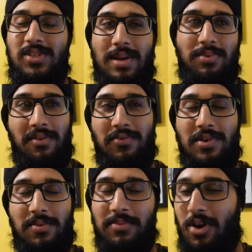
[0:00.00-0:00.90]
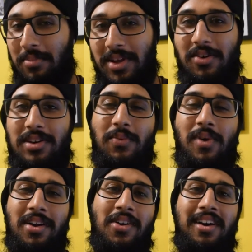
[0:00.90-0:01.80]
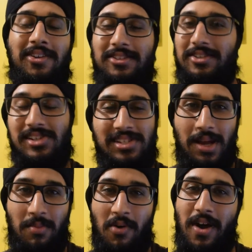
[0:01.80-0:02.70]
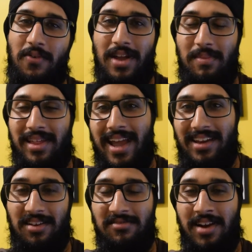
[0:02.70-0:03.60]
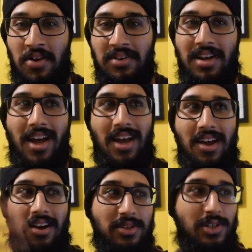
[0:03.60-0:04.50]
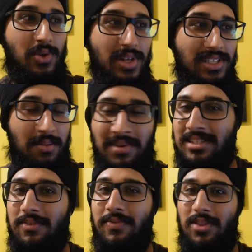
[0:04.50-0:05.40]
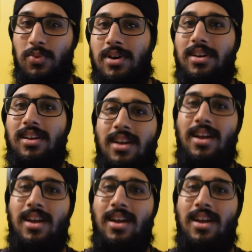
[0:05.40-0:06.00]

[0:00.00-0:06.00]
So I put a few from Comic-Con and whatnot, and also just some of our family hanging around. Also doing some interfaith work.